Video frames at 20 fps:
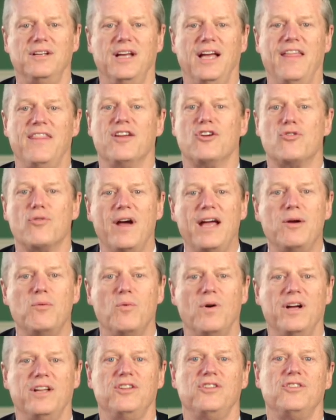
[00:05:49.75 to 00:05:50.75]
And the great
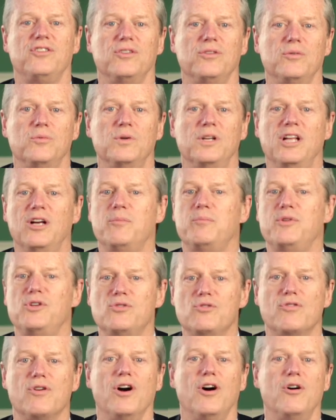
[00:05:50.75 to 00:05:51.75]
ones will help
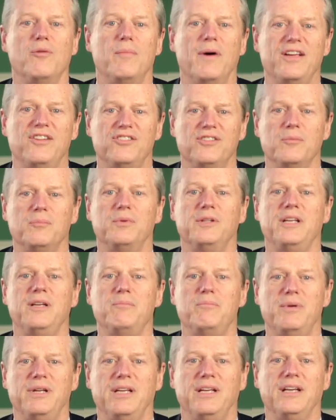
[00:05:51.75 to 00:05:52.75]
you grow by simply
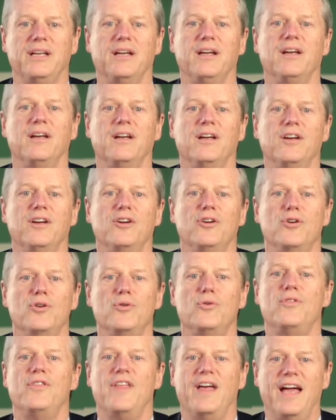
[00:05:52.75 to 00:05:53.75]
being
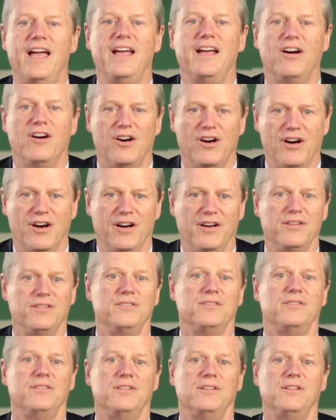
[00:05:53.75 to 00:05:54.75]
who they are.
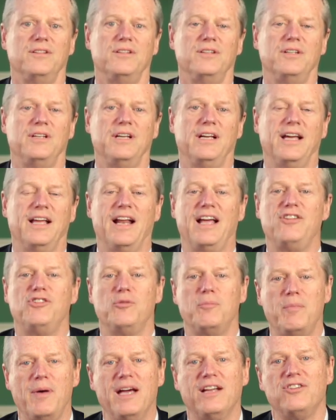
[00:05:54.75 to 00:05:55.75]
And I
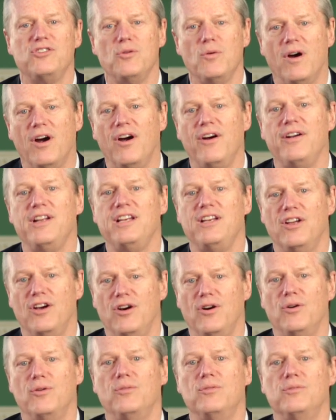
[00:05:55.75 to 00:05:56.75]
suspect you already
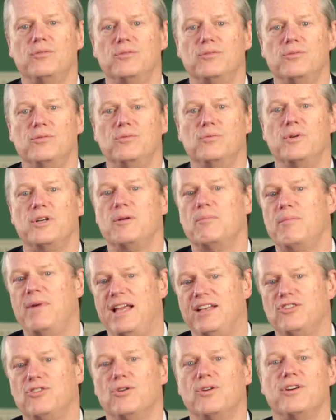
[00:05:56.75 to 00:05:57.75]
know what a
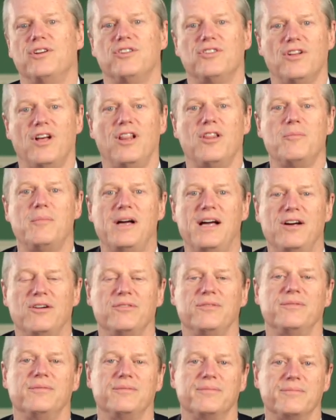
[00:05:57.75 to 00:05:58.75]
mentor is all
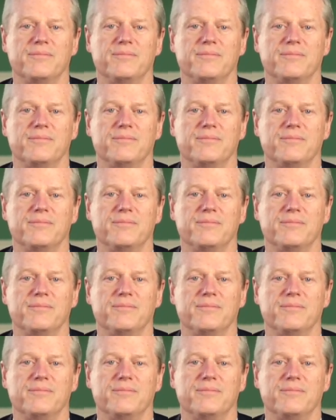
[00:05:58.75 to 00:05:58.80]
about.